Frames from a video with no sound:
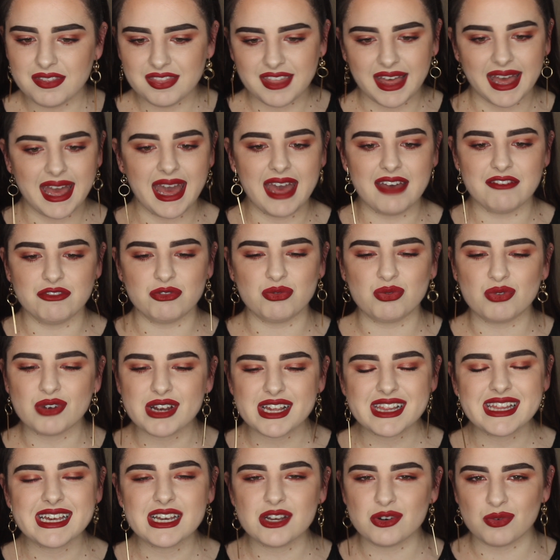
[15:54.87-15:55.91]
They have
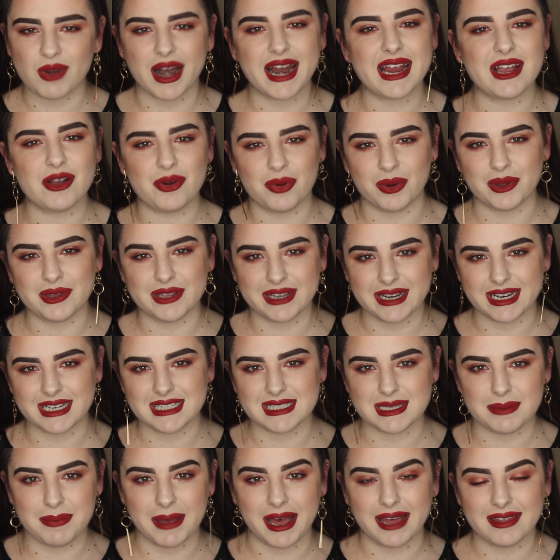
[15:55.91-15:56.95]
really great
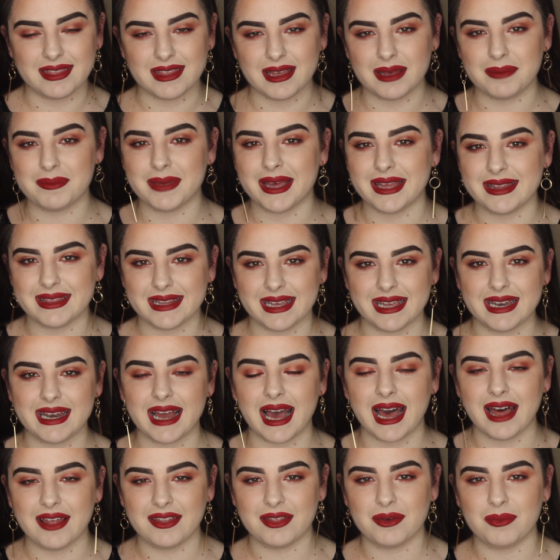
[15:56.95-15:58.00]
qualities about them, and then
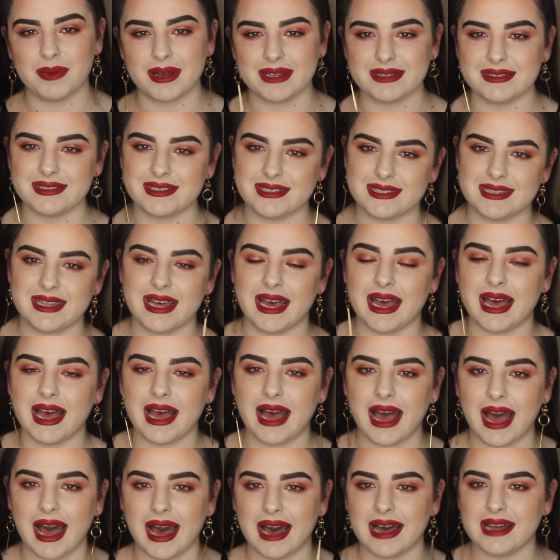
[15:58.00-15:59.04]
other ones
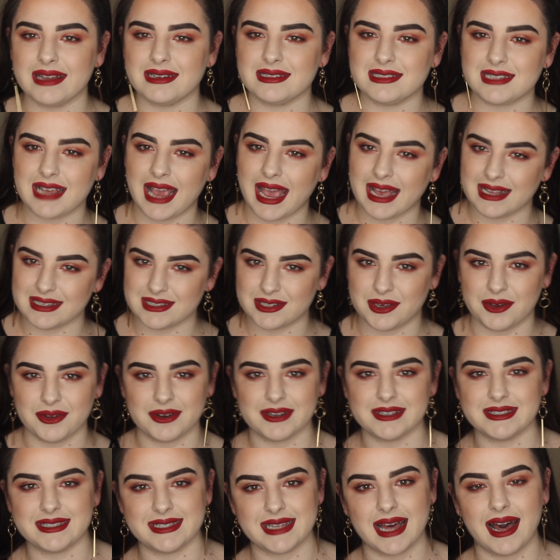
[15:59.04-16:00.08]
that aren't as good
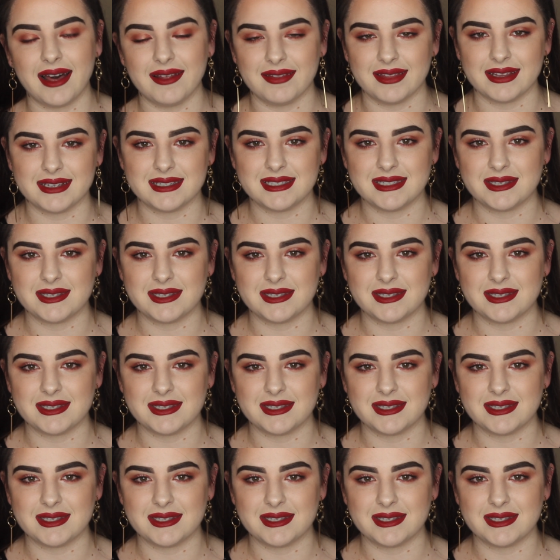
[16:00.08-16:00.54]
as the other.